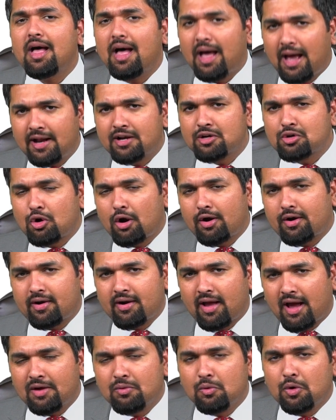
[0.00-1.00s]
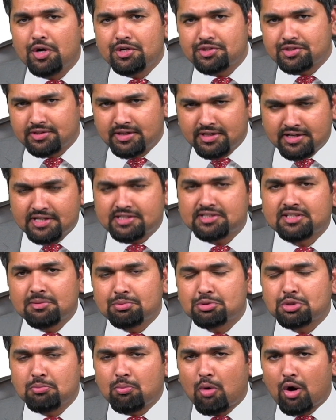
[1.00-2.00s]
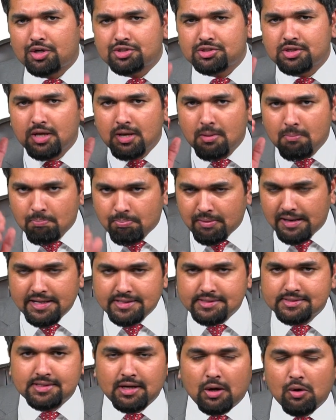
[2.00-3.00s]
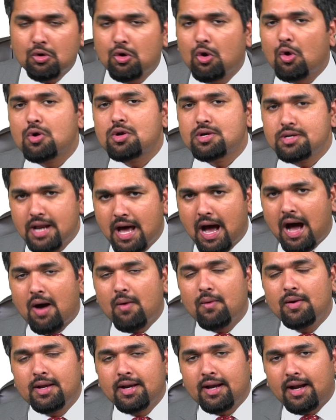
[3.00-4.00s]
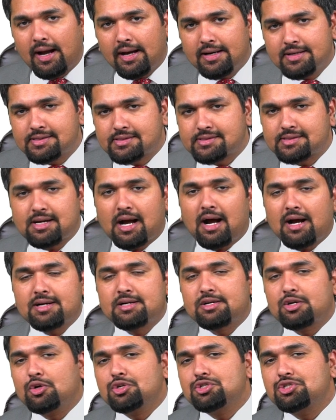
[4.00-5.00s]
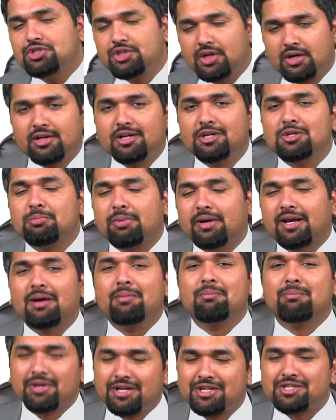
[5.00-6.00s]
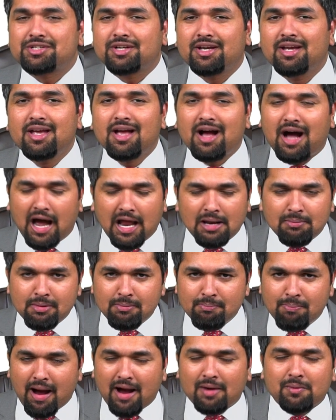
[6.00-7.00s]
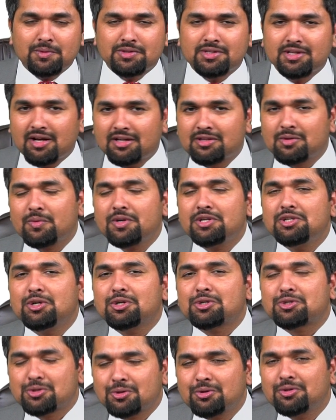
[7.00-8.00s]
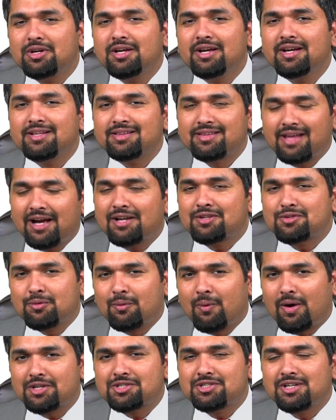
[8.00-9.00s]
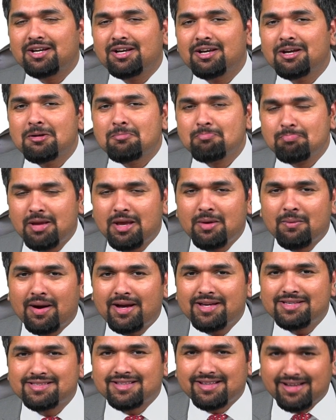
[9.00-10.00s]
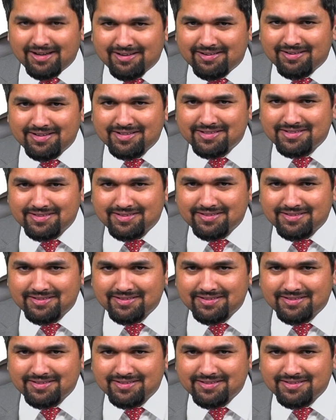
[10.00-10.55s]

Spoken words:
Android and iOS in the description box. Please download now and start your journey to become rich. I'll be back with another video soon. Thanks for watching. Be wise, get rich.